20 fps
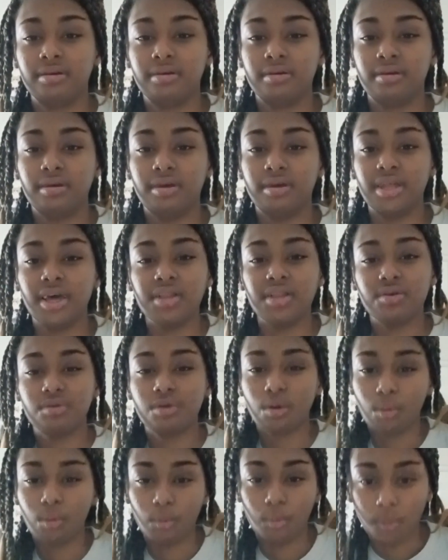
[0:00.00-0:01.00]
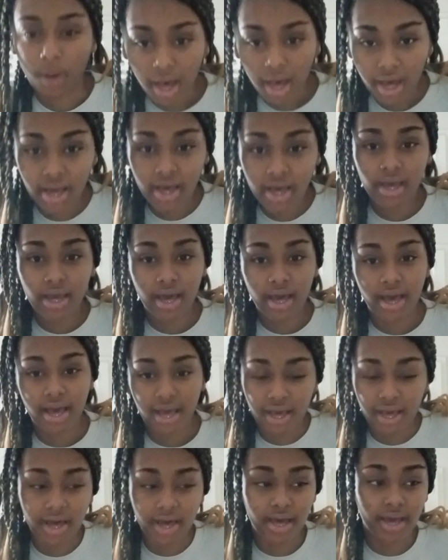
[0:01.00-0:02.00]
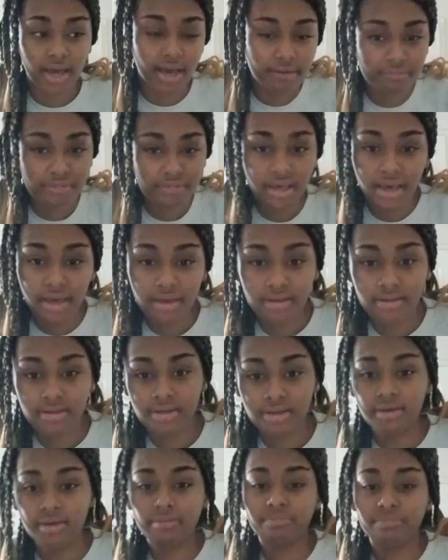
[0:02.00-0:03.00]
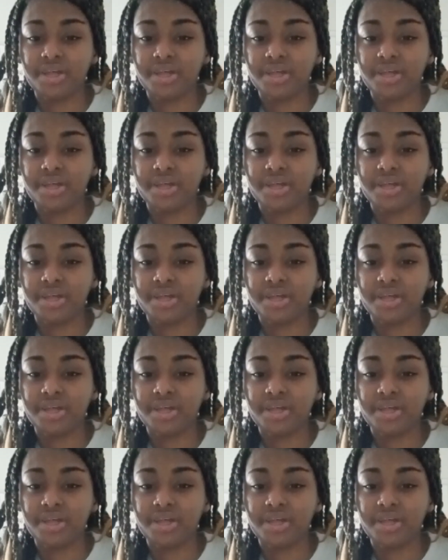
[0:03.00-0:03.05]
And I don't know why I ha- I have that, but I